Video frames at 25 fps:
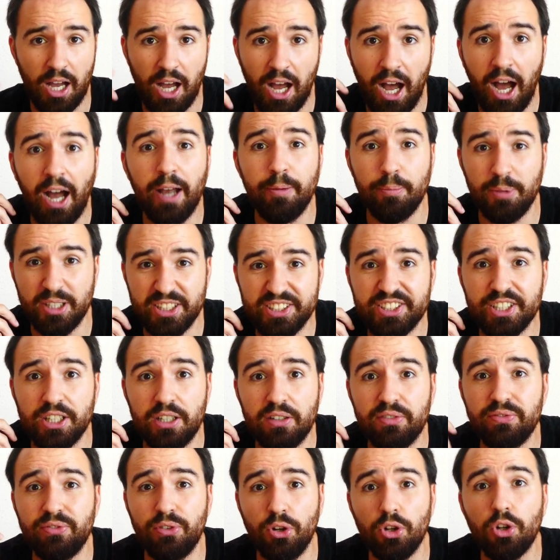I
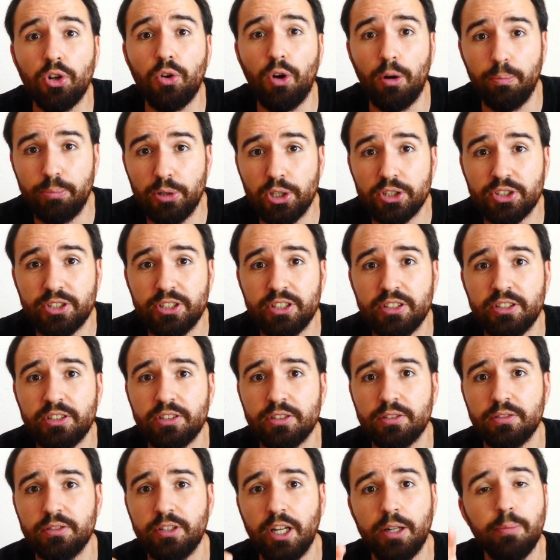myself follow a
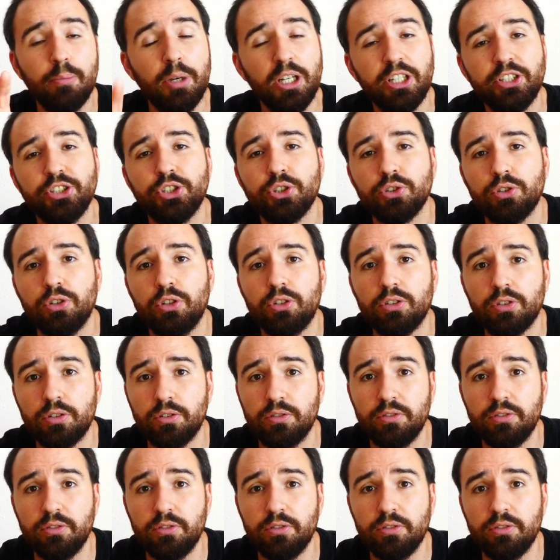process that makes sure